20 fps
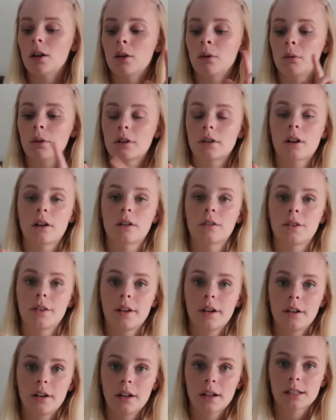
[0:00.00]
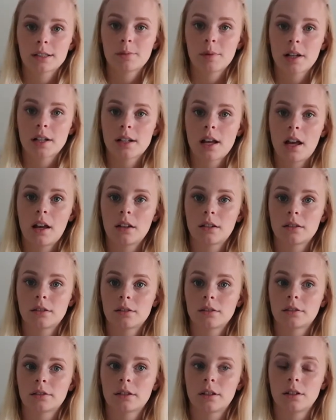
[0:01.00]
What are their
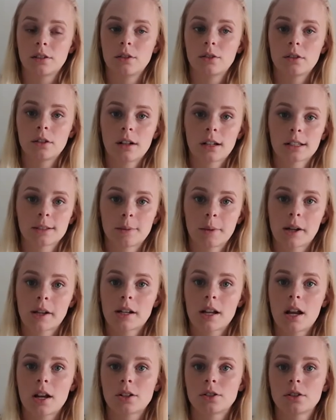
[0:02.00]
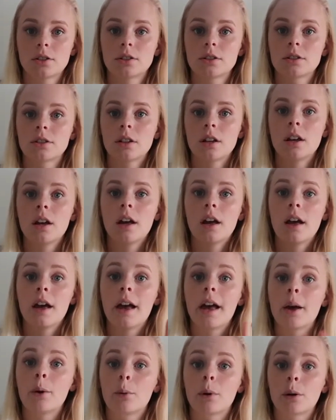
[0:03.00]
expectations and your expectations?
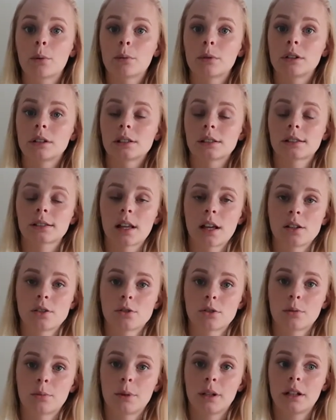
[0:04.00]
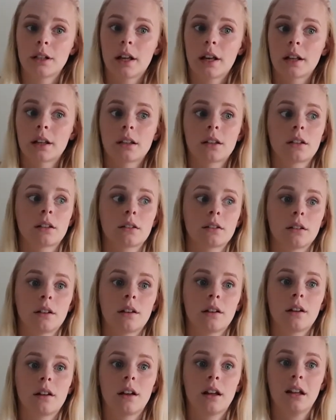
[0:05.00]
And what would the schedule be like?
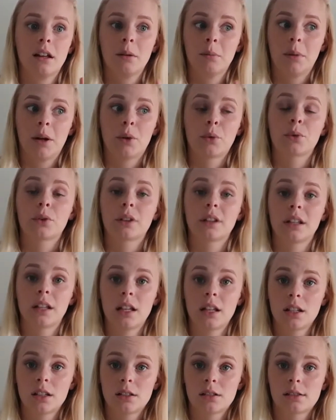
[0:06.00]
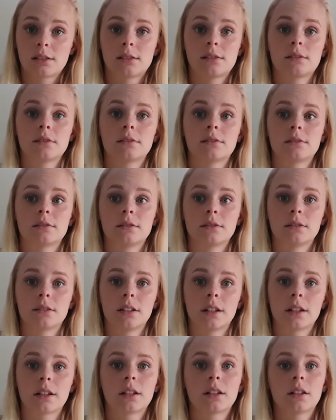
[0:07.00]
And about the kids.
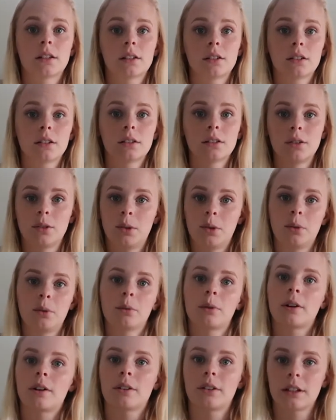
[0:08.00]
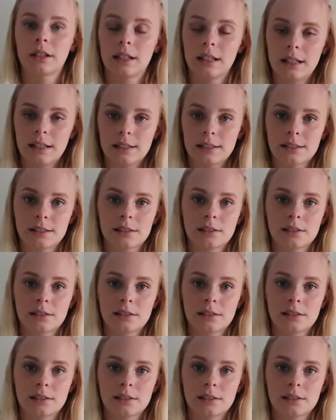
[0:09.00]
Like, who are the kids?